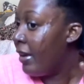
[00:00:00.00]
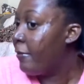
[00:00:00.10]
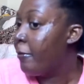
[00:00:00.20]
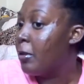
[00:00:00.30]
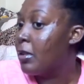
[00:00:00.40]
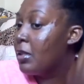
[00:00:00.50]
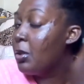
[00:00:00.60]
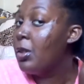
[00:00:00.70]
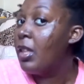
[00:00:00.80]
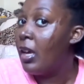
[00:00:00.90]
I focus
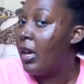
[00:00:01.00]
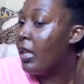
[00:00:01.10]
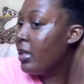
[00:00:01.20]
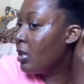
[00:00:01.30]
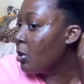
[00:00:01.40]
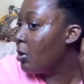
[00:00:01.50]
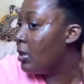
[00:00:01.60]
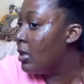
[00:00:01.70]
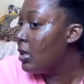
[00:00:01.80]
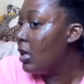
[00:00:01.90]
on the ends
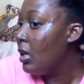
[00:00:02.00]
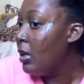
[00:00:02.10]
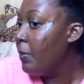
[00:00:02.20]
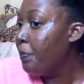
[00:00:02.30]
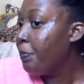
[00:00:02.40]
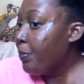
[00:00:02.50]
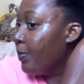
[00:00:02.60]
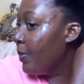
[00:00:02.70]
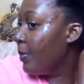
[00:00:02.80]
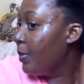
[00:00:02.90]
because
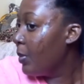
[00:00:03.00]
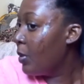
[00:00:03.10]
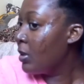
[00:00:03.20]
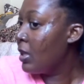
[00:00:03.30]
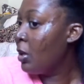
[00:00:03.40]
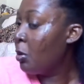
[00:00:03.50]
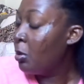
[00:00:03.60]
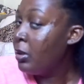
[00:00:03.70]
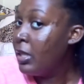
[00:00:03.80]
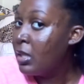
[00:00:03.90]
those are the
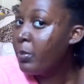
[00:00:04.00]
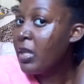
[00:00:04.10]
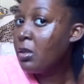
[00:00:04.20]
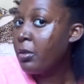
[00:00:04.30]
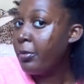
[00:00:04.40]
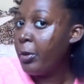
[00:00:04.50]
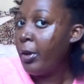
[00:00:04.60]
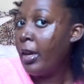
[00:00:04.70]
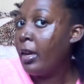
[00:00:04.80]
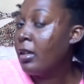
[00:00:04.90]
oldest parts of your
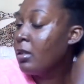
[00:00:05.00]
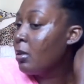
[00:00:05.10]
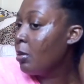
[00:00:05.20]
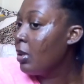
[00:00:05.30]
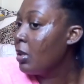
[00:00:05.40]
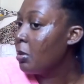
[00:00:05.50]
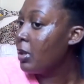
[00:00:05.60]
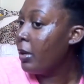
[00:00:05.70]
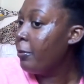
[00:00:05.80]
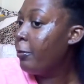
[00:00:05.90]
hair, so that's what
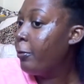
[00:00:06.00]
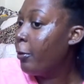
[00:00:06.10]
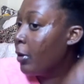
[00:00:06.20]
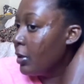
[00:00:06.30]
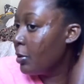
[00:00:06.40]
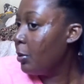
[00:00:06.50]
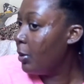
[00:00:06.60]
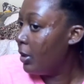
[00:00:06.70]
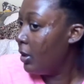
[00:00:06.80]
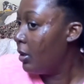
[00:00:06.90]
I focus on.